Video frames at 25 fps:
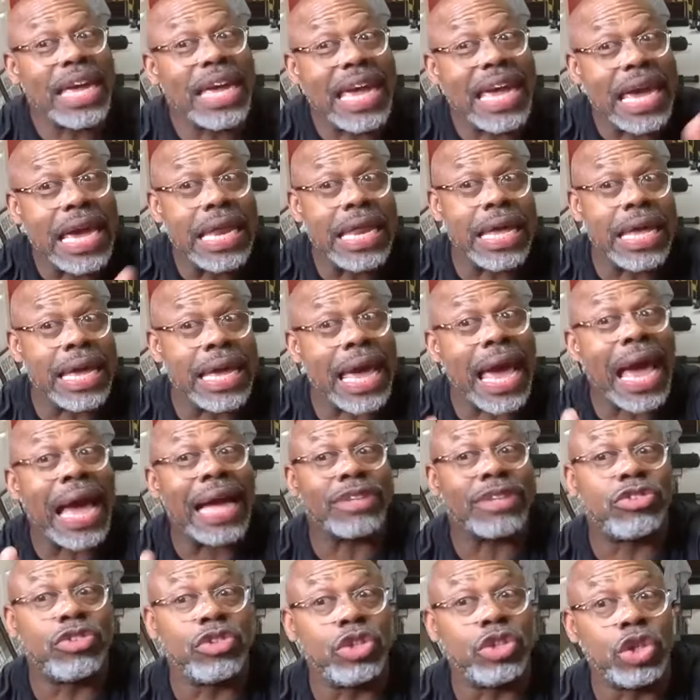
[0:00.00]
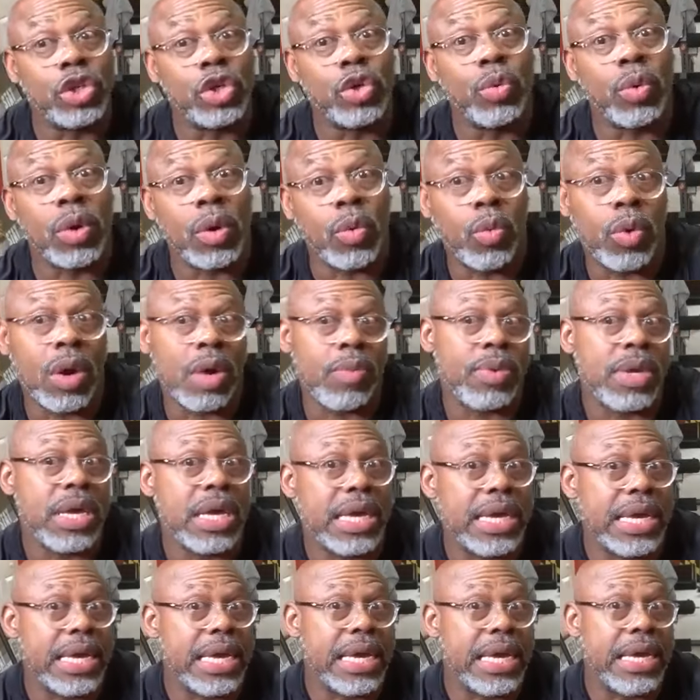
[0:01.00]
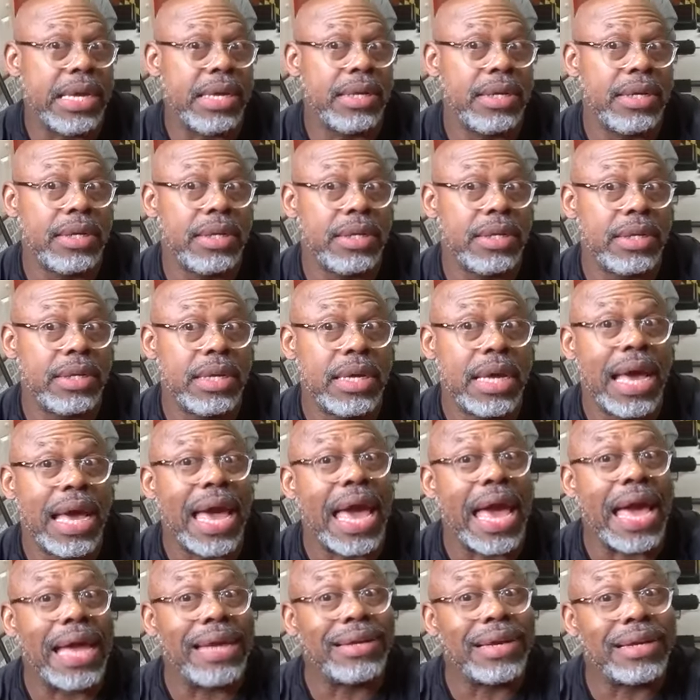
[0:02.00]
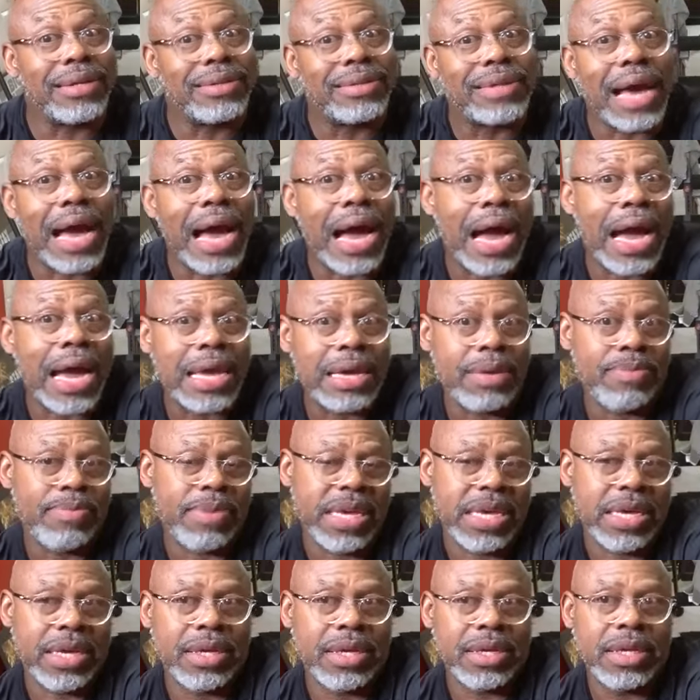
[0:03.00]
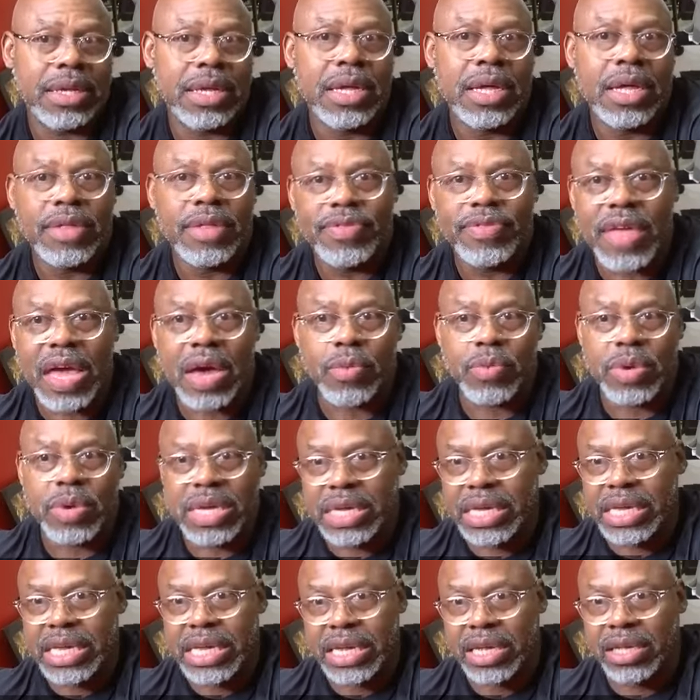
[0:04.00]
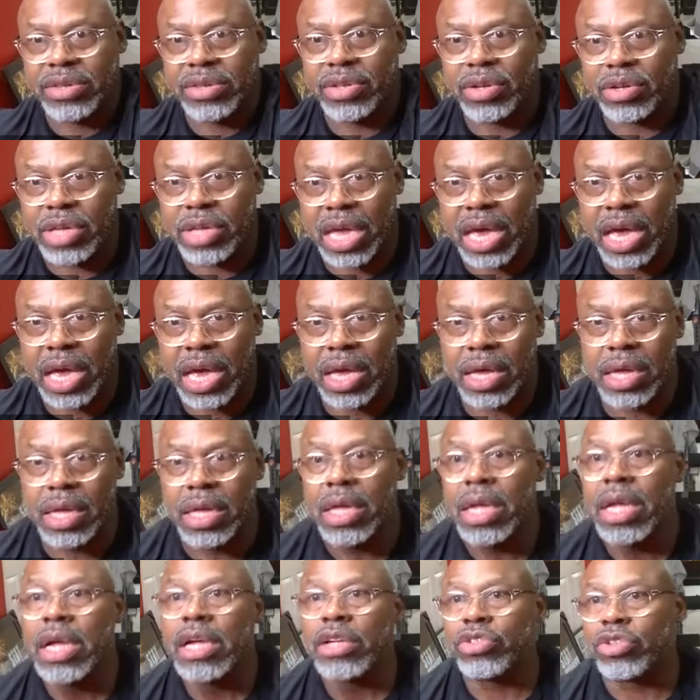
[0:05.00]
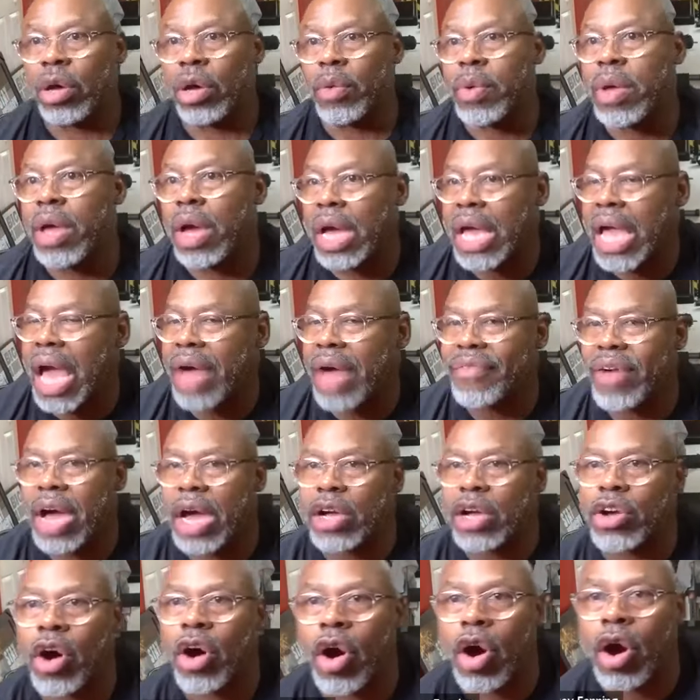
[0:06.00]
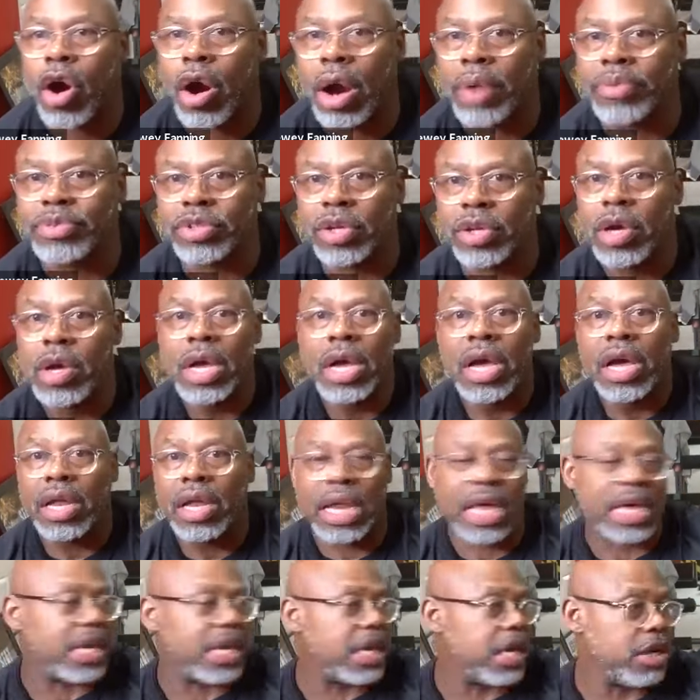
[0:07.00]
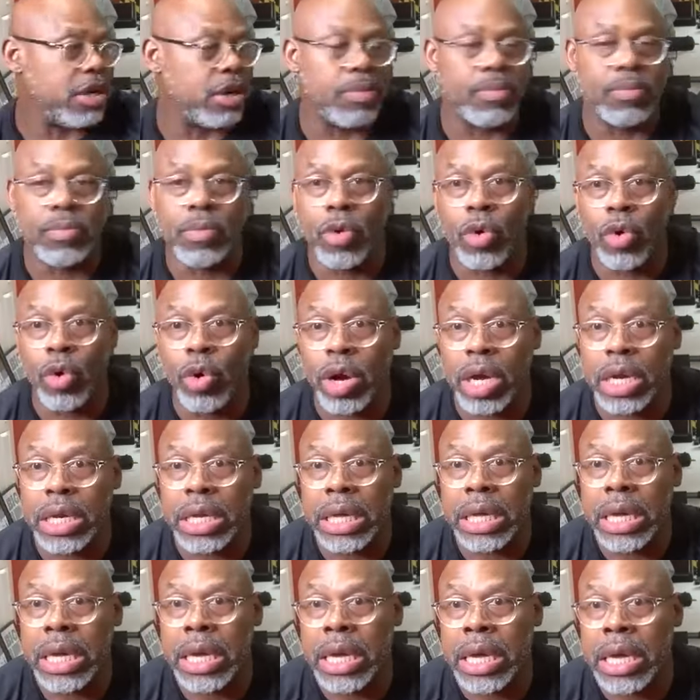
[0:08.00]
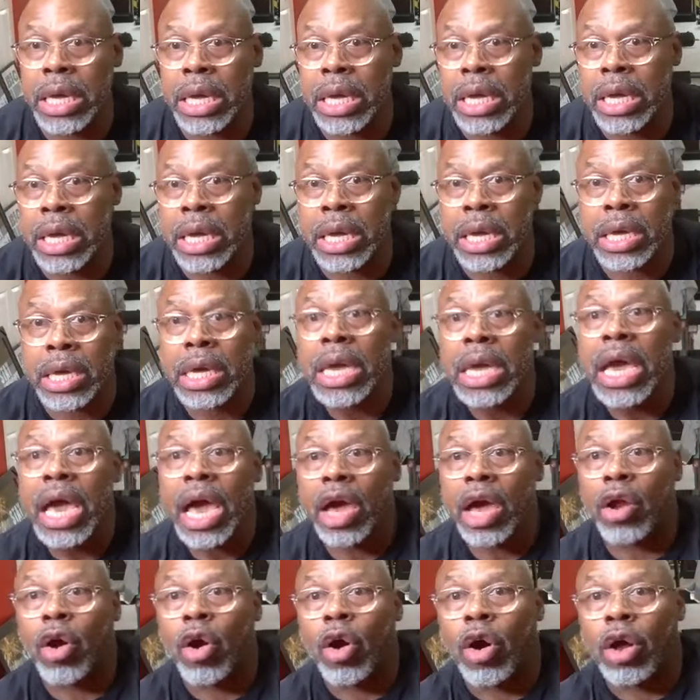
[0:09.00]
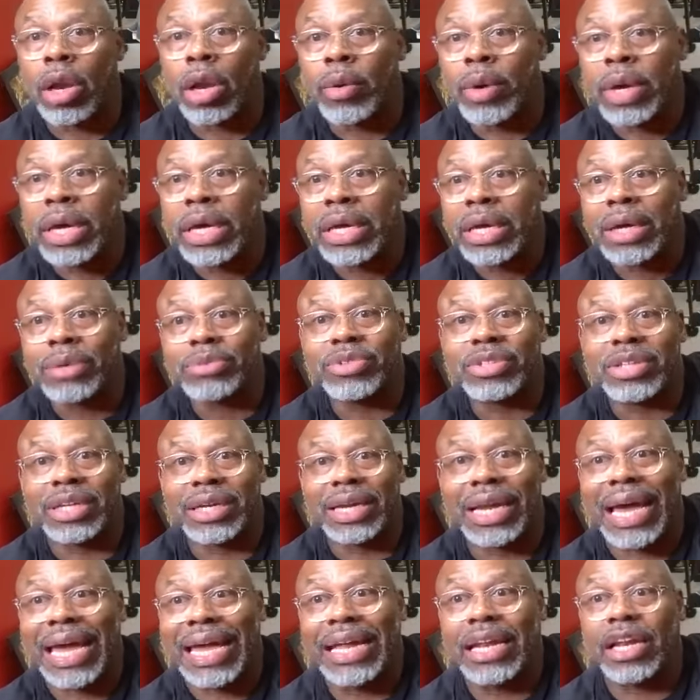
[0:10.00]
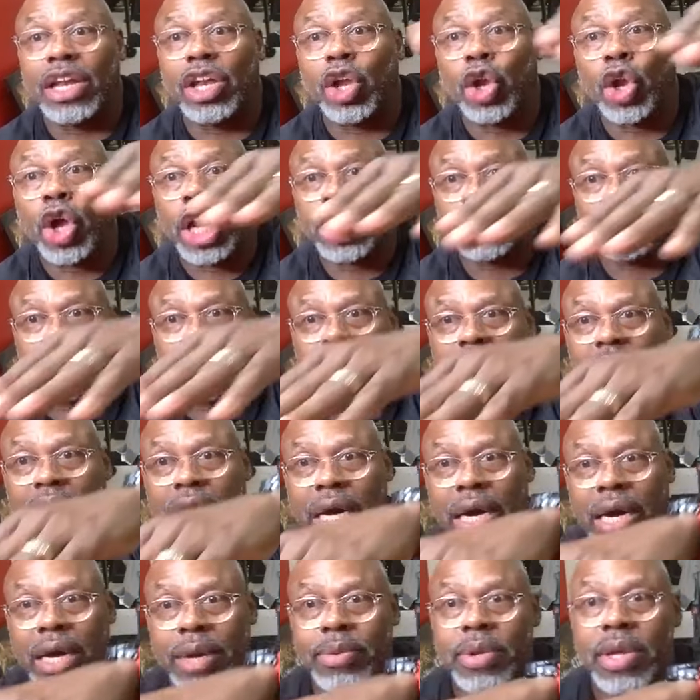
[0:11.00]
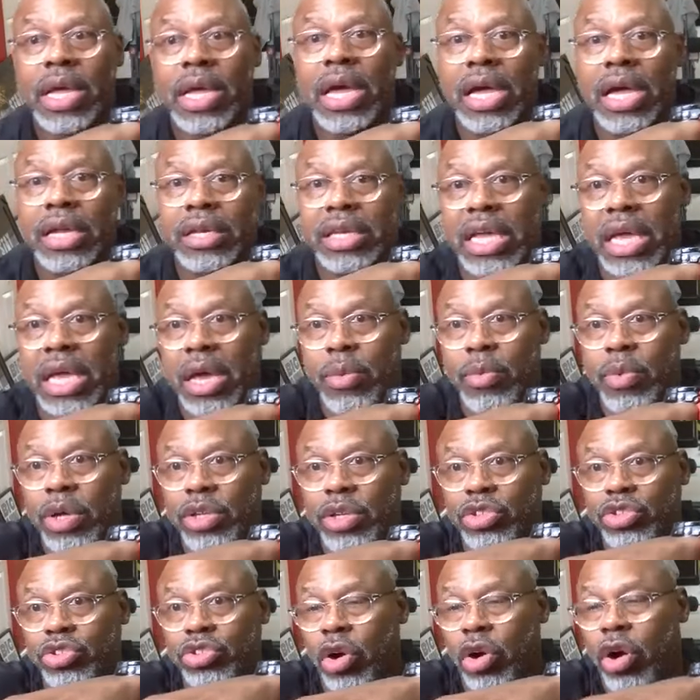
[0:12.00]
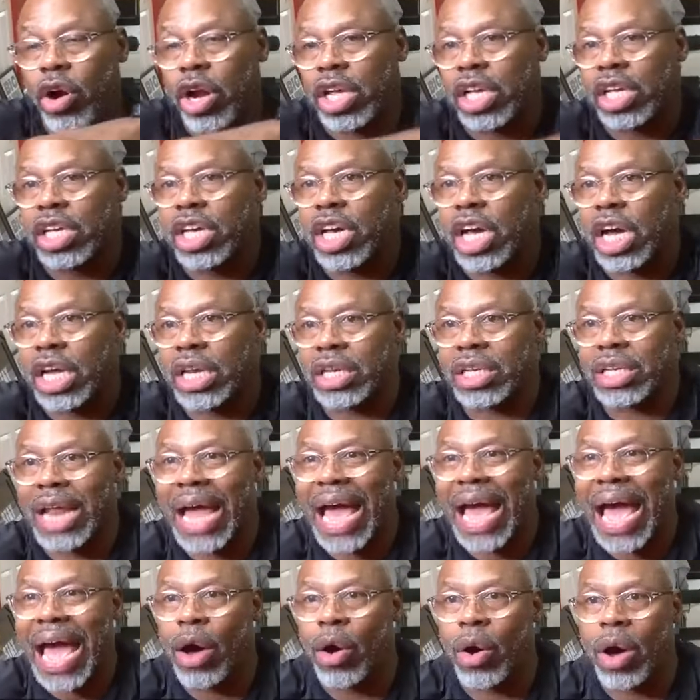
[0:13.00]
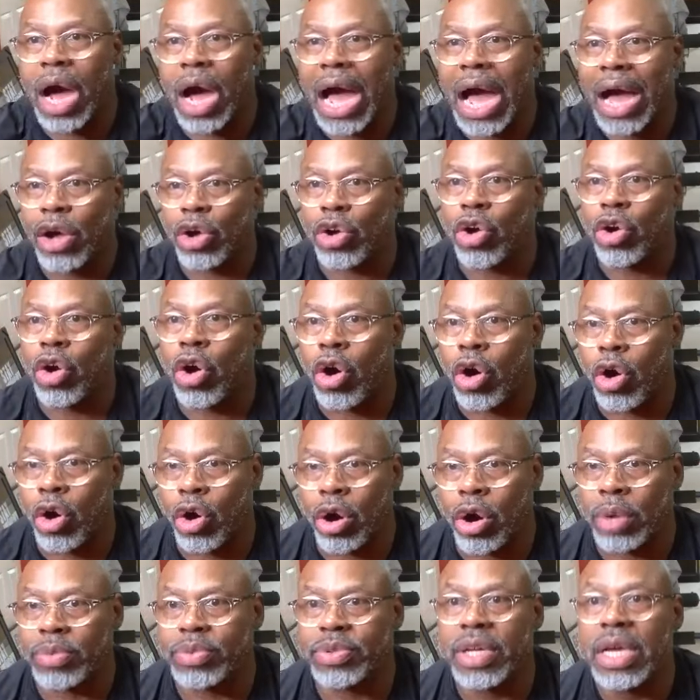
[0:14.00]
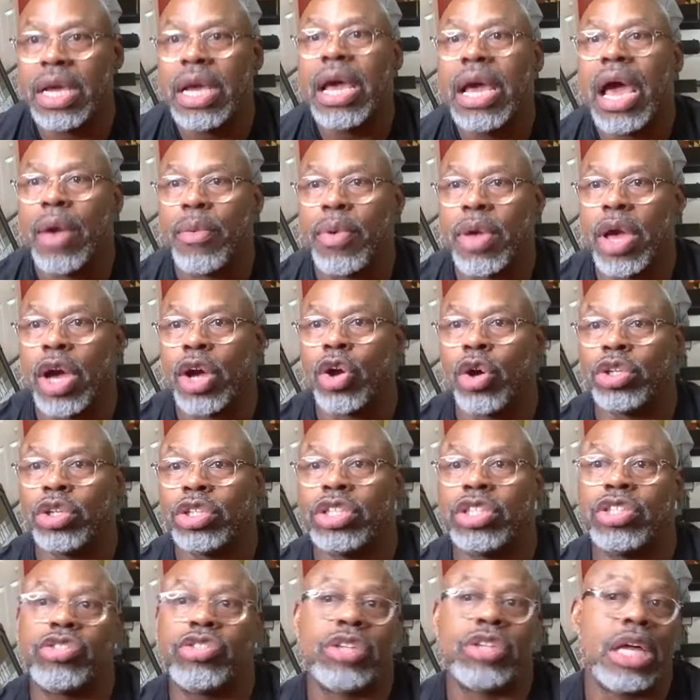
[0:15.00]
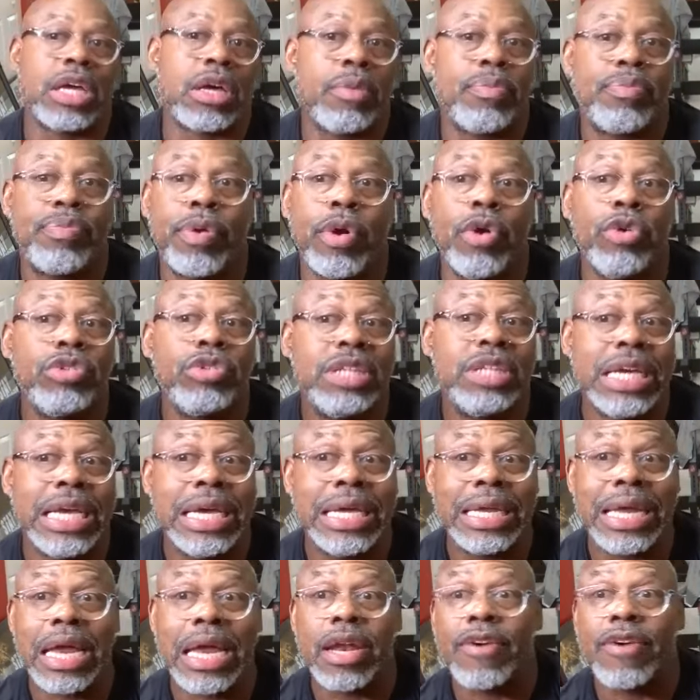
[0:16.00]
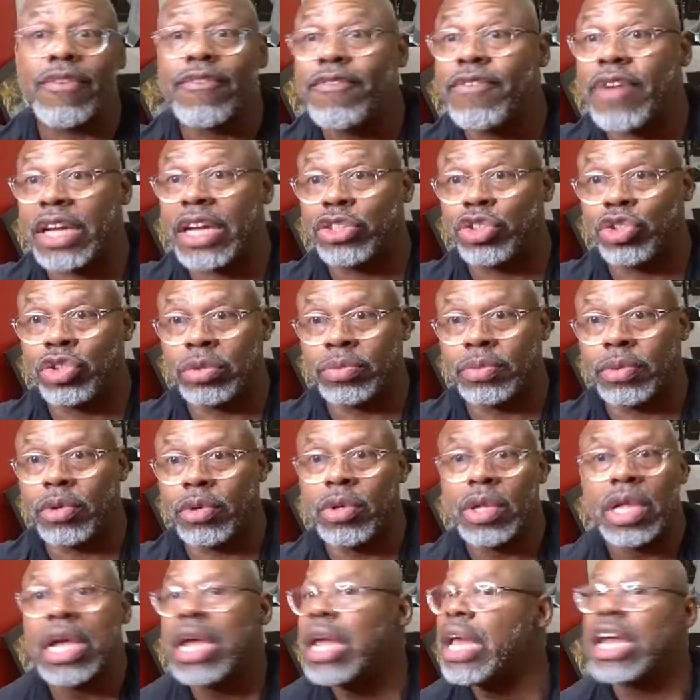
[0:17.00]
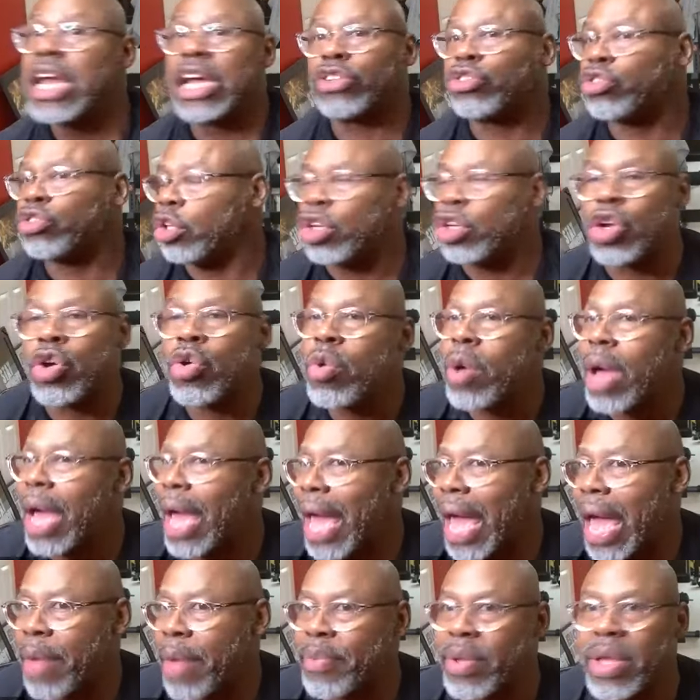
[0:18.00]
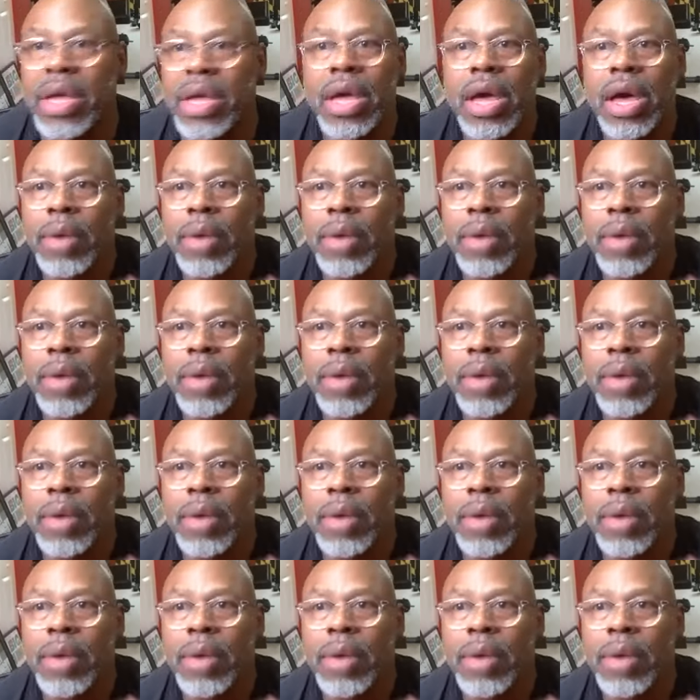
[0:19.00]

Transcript: eating has to do with what we eat and the timing that we eat, okay? So we have our carbs like in the morning and all the way up to like lunchtime. Then we'll start cutting out our carbs, and we'll go just like a protein and a vegetable. It's a new habit.